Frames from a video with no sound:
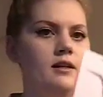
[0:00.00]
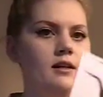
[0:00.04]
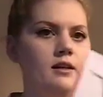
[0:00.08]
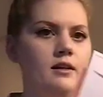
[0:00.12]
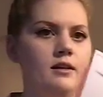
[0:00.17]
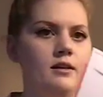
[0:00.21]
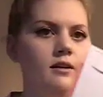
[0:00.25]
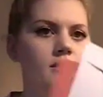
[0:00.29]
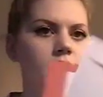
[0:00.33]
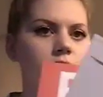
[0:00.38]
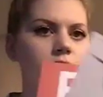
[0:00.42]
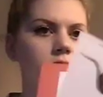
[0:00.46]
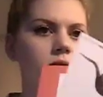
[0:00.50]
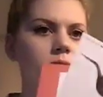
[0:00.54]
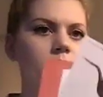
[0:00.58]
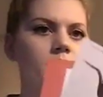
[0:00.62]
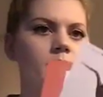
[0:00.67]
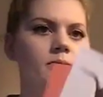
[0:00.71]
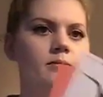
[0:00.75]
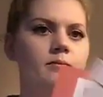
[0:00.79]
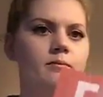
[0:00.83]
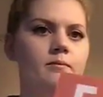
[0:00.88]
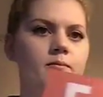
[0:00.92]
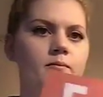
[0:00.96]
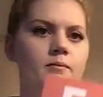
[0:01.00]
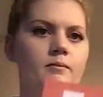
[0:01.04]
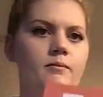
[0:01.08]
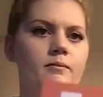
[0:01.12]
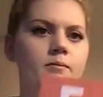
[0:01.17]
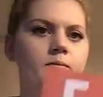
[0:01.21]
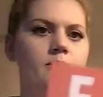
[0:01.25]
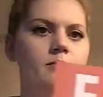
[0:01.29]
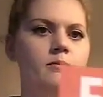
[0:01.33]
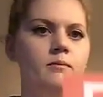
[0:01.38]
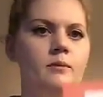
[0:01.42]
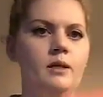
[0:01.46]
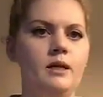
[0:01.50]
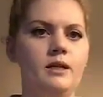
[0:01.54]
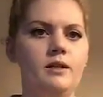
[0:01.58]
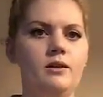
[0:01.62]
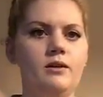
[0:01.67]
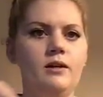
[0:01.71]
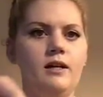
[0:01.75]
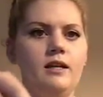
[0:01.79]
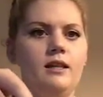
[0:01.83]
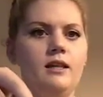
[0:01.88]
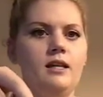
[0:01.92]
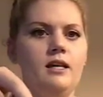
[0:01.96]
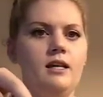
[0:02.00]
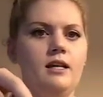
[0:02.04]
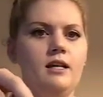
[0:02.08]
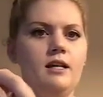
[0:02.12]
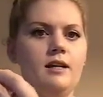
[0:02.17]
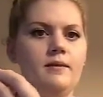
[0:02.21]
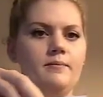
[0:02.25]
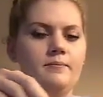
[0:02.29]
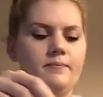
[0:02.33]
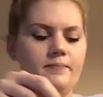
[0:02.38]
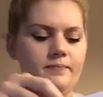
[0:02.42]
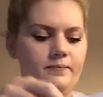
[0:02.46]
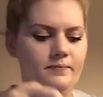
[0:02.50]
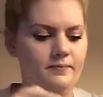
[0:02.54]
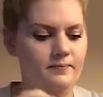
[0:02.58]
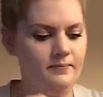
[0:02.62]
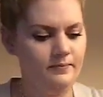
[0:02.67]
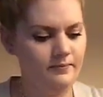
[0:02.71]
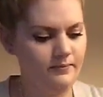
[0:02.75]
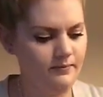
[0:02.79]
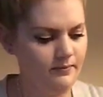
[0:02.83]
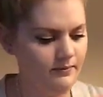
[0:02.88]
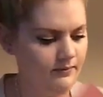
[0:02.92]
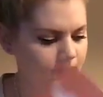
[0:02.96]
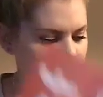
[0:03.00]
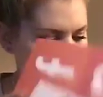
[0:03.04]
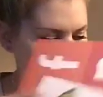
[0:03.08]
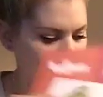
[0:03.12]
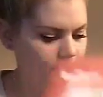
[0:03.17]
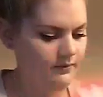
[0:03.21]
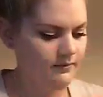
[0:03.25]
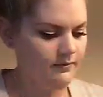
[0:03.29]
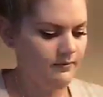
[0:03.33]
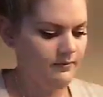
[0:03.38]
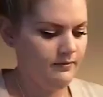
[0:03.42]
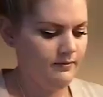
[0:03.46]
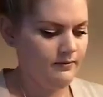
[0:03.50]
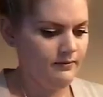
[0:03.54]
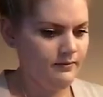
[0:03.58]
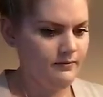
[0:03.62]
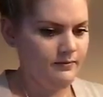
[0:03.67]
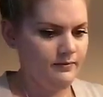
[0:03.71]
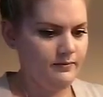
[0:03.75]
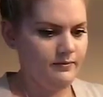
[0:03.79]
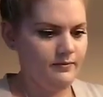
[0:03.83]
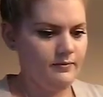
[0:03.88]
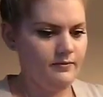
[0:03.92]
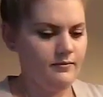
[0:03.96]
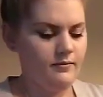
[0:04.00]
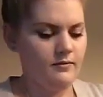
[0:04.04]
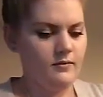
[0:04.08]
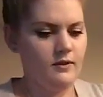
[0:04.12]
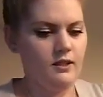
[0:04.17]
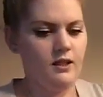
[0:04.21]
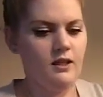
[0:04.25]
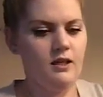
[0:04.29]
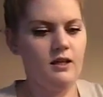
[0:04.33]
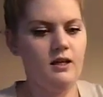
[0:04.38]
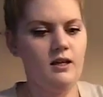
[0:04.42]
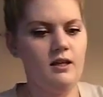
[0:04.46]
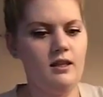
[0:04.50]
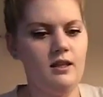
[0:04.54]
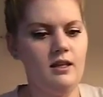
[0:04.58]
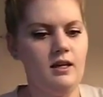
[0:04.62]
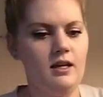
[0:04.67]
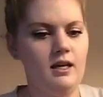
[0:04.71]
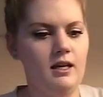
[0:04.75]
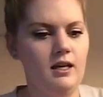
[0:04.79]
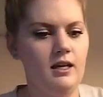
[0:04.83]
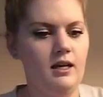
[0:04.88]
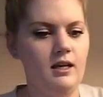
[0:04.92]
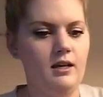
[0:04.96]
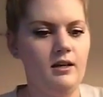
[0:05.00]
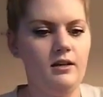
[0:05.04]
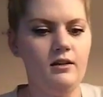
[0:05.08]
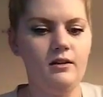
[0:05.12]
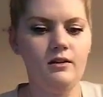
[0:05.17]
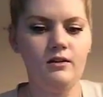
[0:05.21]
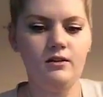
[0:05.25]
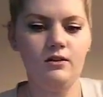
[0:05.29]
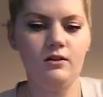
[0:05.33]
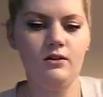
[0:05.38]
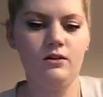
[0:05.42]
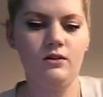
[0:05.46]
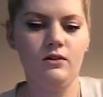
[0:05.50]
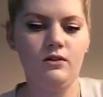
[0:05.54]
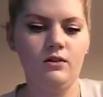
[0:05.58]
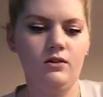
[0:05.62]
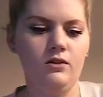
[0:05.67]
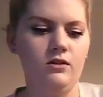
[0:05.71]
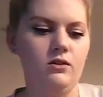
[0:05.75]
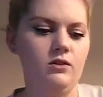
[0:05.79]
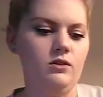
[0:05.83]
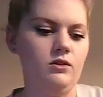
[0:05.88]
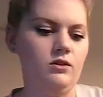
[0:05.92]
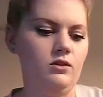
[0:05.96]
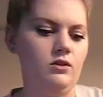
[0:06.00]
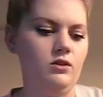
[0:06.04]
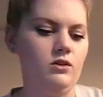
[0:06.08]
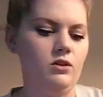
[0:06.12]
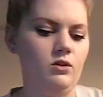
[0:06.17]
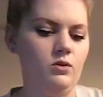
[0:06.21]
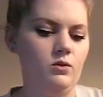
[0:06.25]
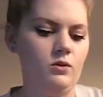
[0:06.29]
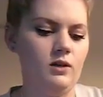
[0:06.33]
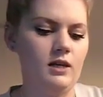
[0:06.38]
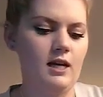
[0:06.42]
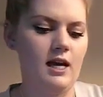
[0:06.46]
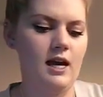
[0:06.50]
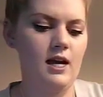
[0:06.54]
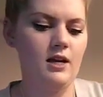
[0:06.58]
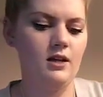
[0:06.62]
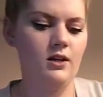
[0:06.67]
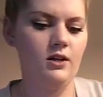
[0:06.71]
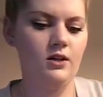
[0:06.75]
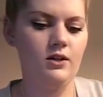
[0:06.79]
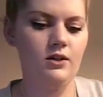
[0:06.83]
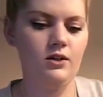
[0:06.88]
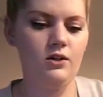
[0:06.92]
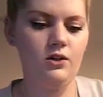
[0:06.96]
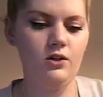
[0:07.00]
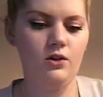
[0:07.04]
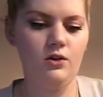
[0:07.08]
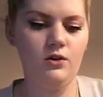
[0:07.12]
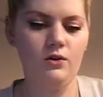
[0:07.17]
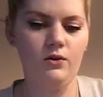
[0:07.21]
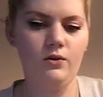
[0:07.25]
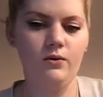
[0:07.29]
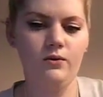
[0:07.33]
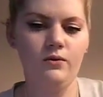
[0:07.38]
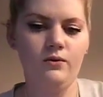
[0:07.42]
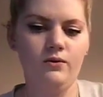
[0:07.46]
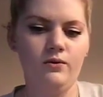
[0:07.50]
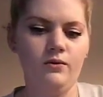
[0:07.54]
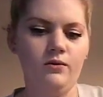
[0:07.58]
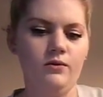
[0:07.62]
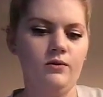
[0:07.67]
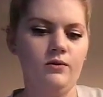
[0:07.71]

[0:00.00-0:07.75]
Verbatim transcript: down, but you get the idea. And then you get your new